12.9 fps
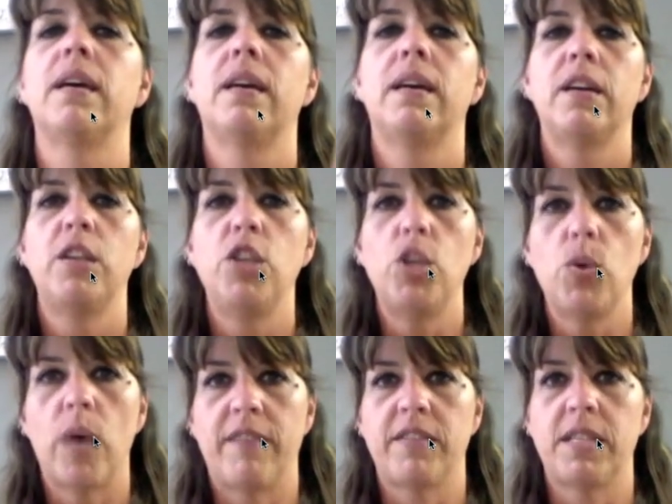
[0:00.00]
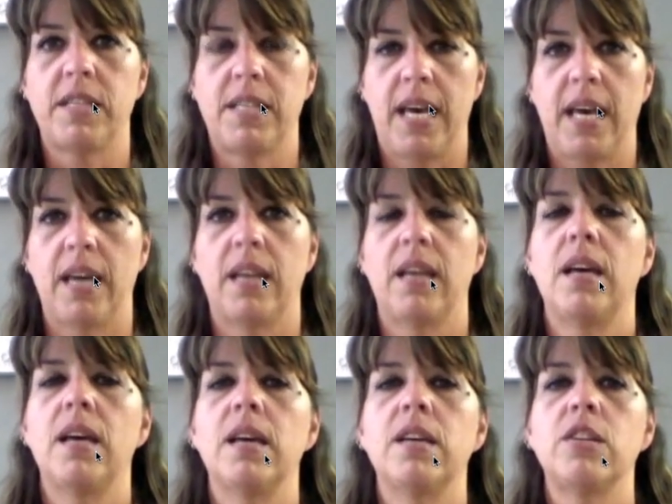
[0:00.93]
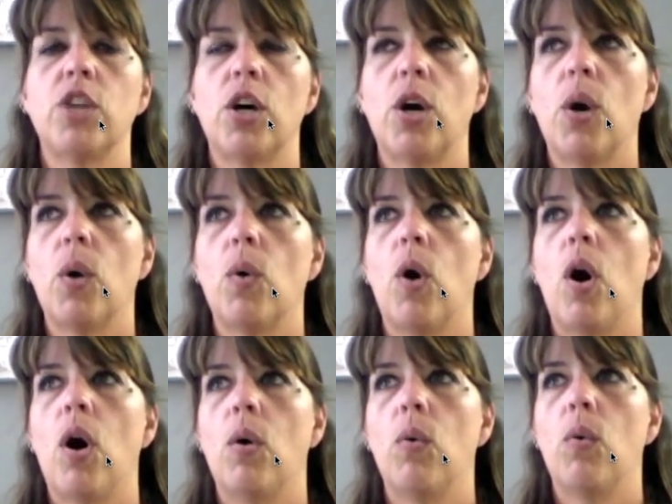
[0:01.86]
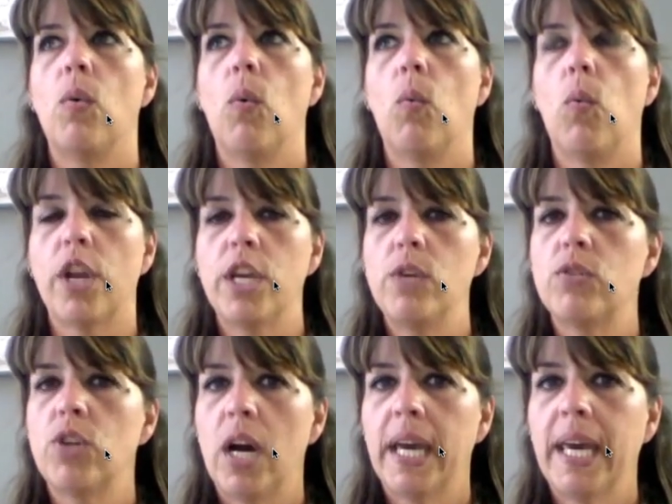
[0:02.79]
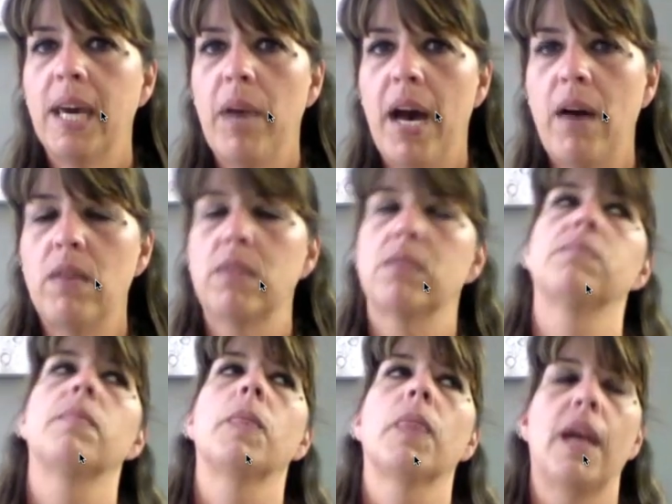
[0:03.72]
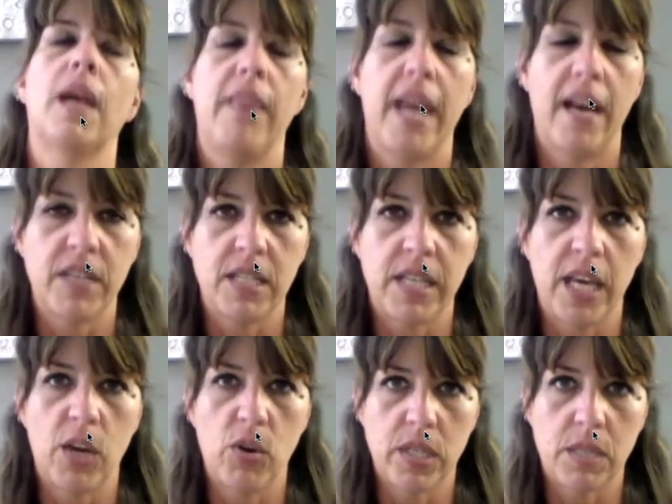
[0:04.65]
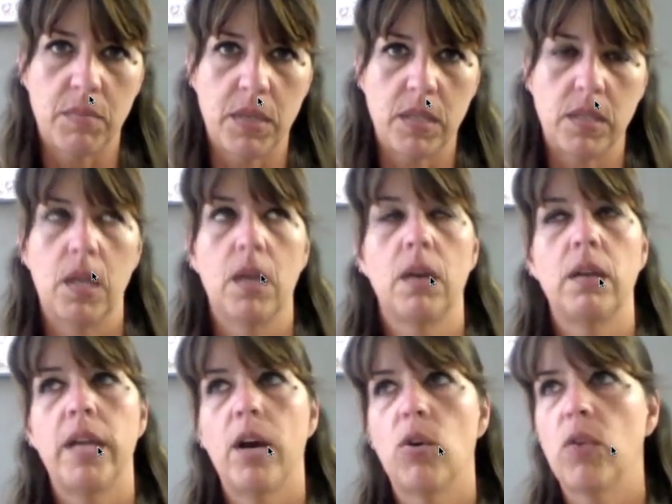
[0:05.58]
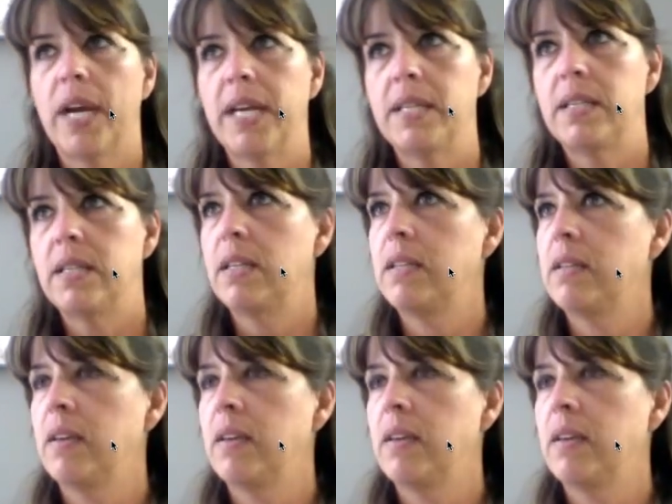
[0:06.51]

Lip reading: you have to say it." So, what are you talking about? And they have to say Christmas. Now, granted,